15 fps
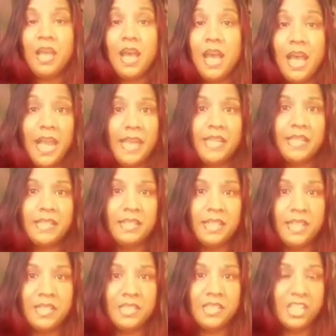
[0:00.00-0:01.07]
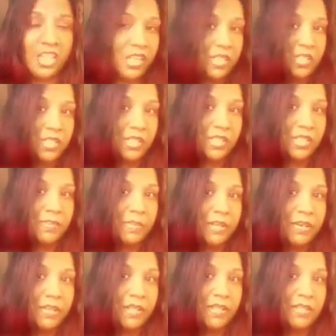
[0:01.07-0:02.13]
I didn't get a chance to
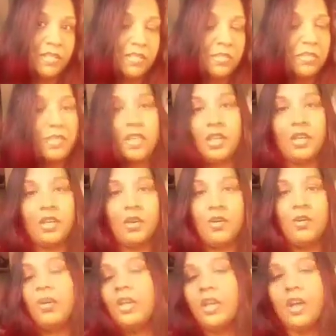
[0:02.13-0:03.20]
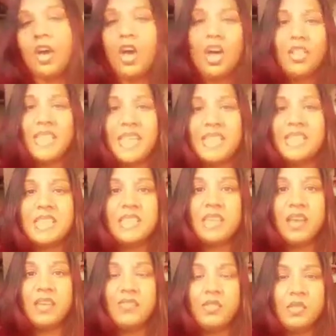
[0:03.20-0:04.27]
experience, you know, all that stuff.